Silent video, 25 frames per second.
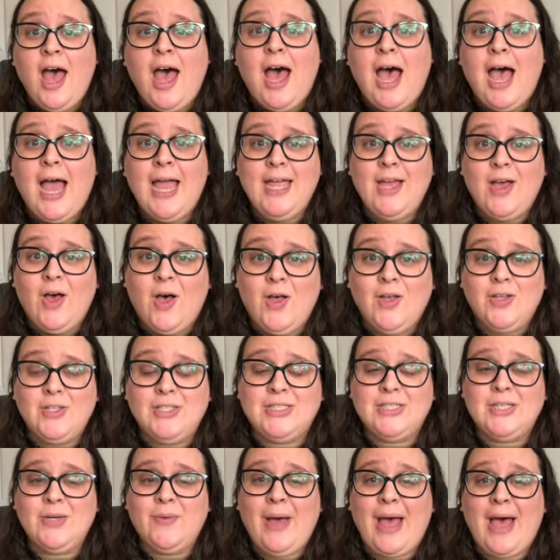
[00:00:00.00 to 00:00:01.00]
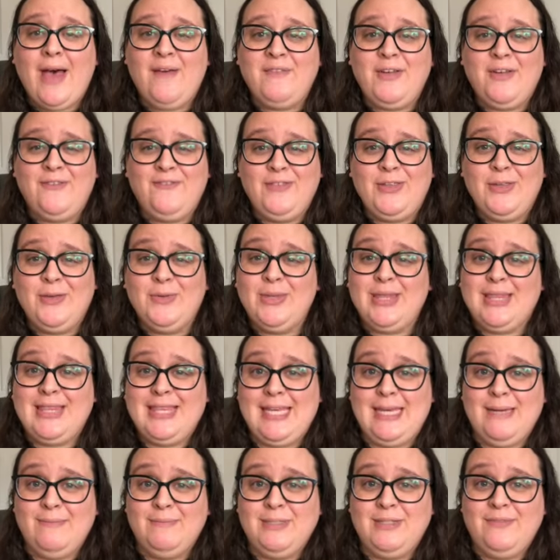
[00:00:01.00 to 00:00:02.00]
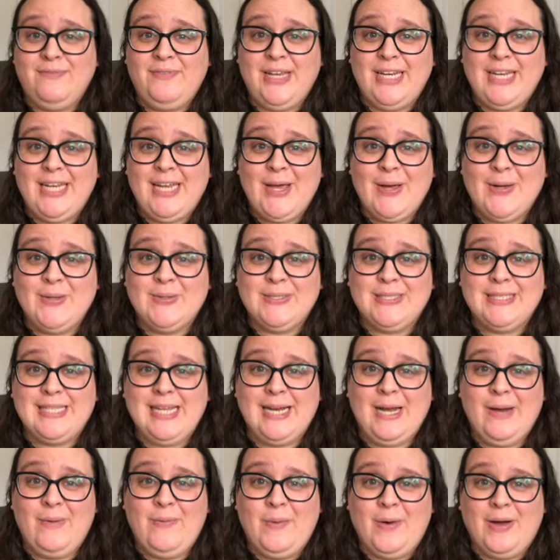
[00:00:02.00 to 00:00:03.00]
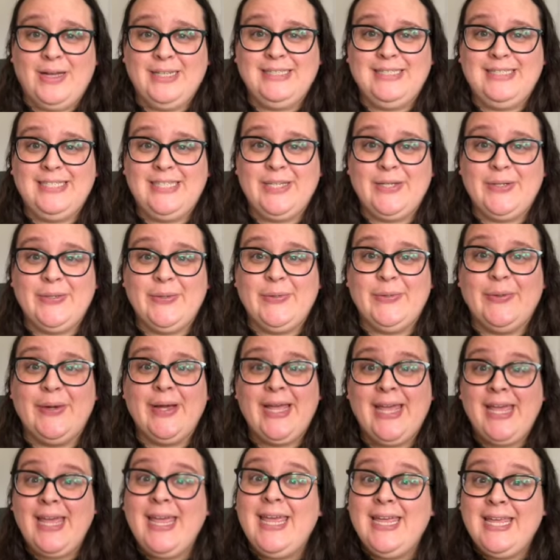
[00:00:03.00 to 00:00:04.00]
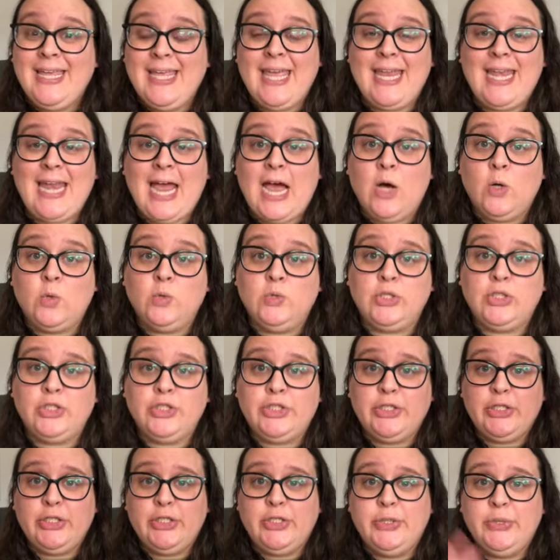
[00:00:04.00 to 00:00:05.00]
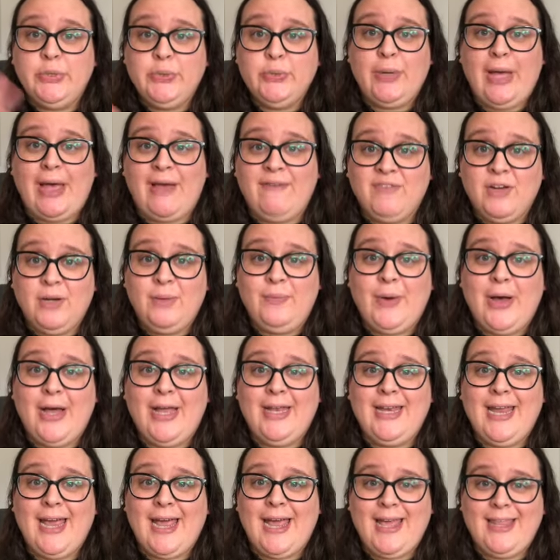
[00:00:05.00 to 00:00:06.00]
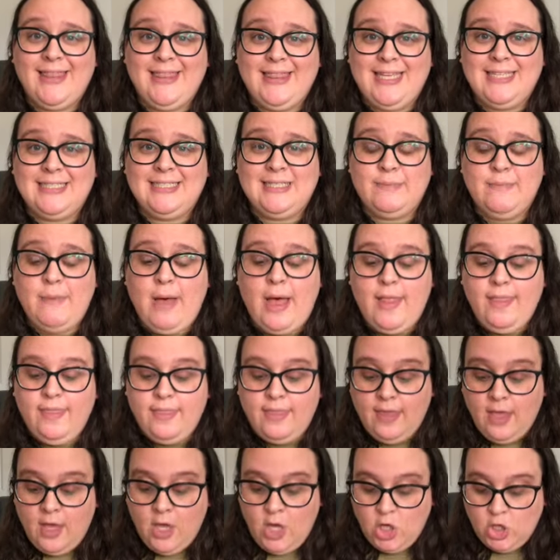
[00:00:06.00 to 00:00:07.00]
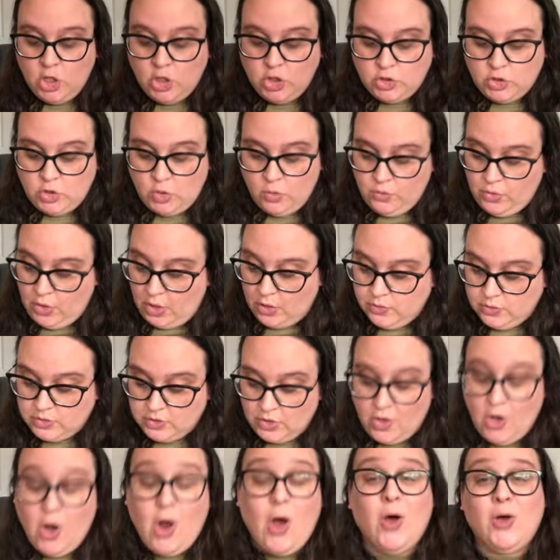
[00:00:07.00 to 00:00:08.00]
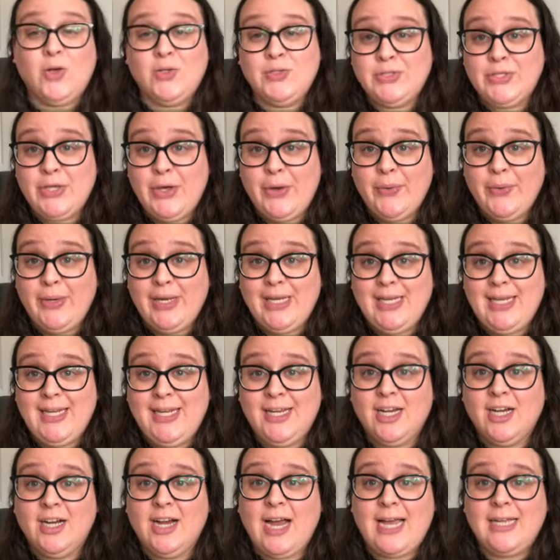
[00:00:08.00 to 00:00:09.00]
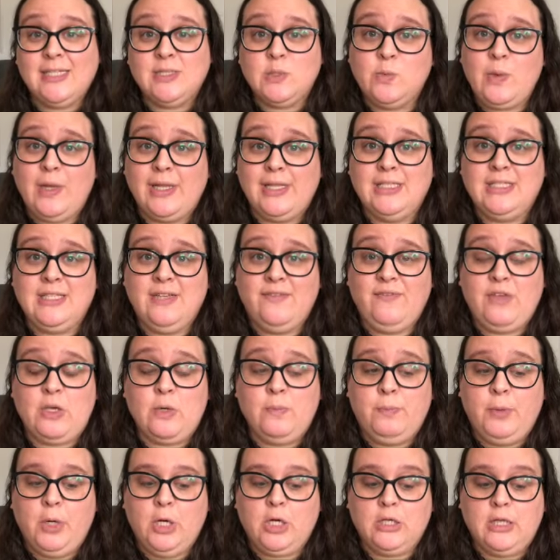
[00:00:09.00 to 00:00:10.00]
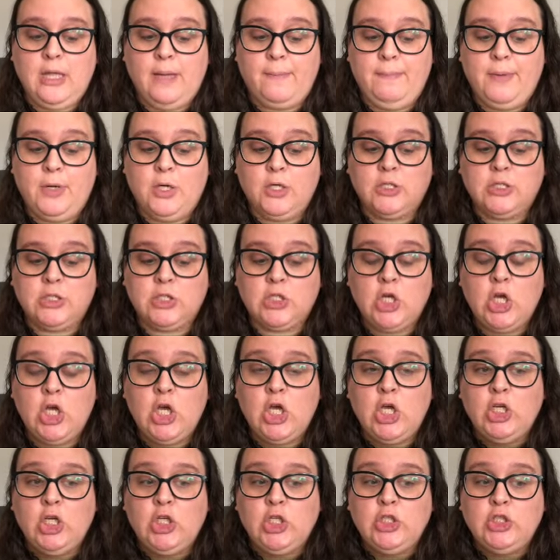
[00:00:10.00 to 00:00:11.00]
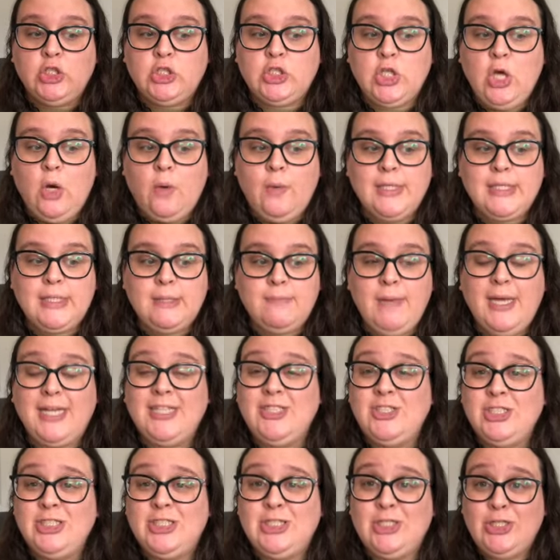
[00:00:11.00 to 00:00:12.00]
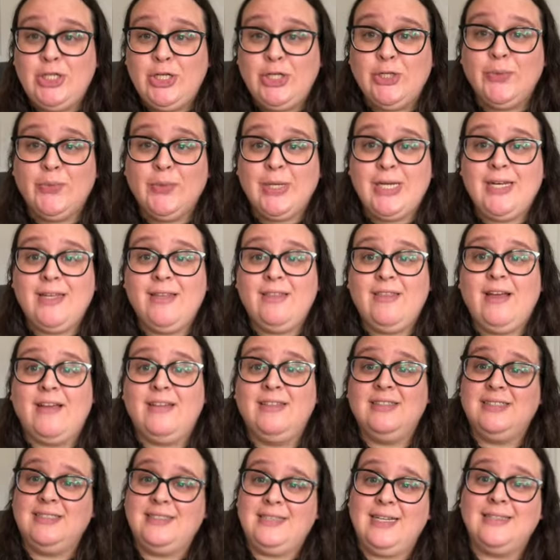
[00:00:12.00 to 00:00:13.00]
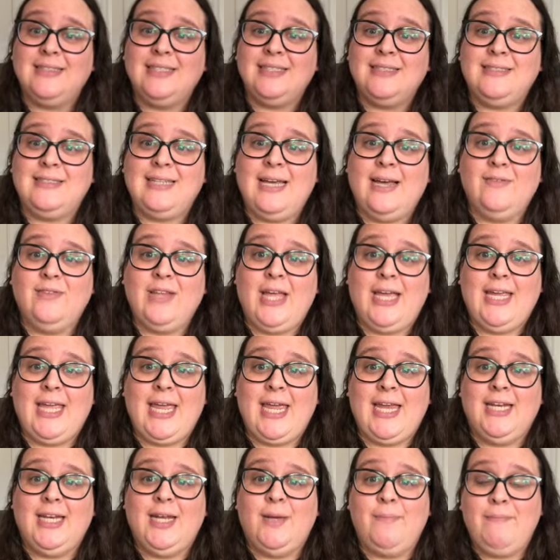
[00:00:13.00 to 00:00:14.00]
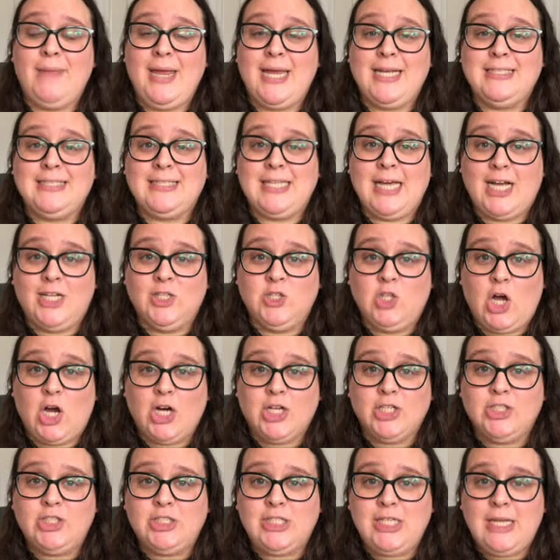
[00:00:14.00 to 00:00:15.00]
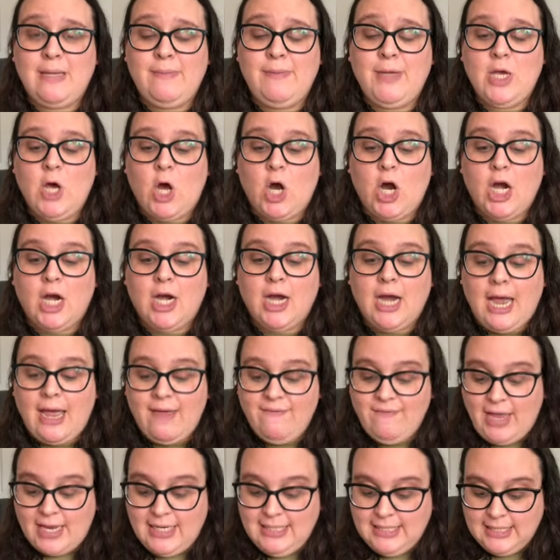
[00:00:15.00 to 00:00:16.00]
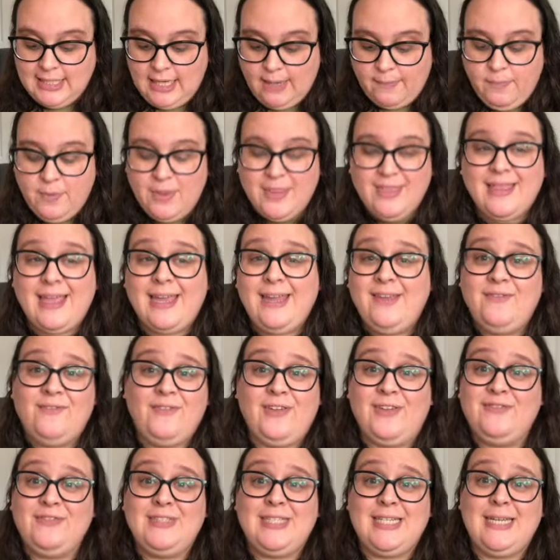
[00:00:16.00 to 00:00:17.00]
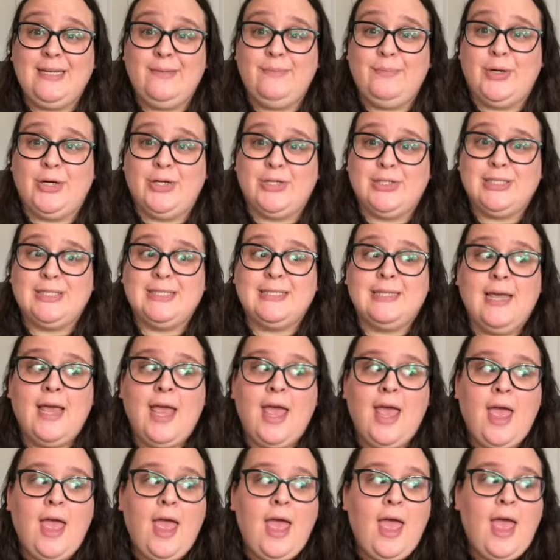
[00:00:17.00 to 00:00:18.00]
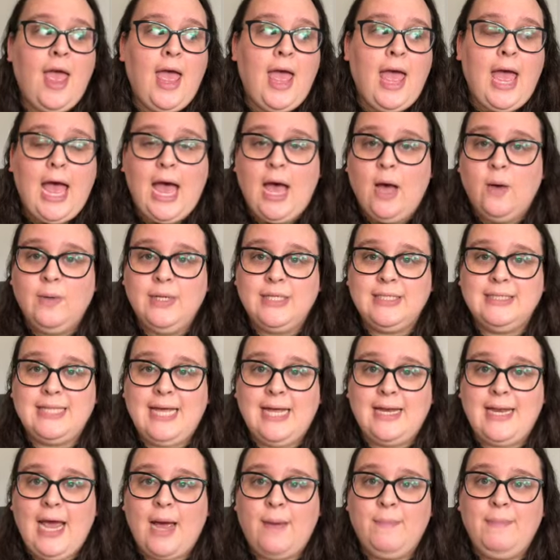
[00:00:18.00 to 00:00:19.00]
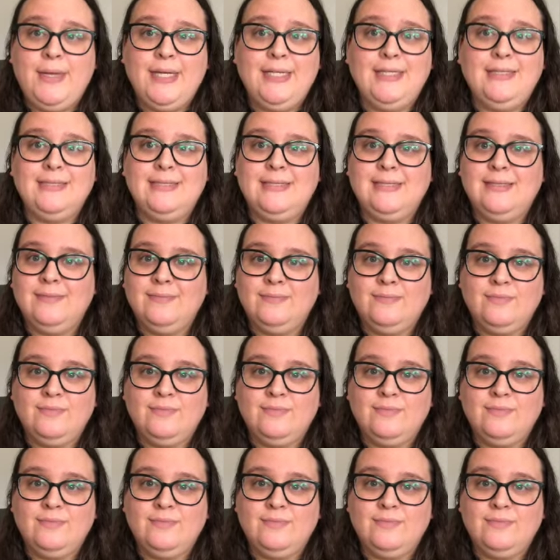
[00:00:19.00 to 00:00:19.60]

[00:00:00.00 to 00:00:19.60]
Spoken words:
I also have a few themed videos that I want to get out to everyone this month. So those are also in here, as well as a few book club books. So as much as two readathons doesn't sound like it makes a large TBR, I've ended up with like 15 books. How has that happened?